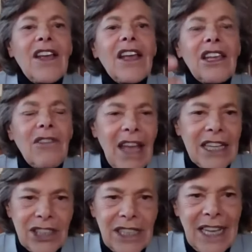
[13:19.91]
you
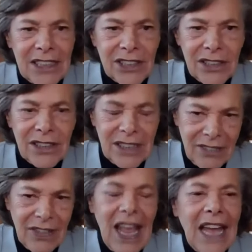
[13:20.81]
actually ask
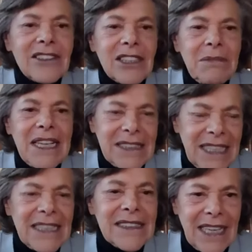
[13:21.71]
yourself how to make
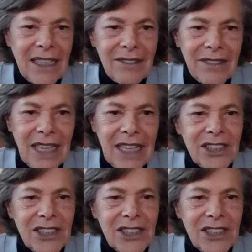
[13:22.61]
sense out of that.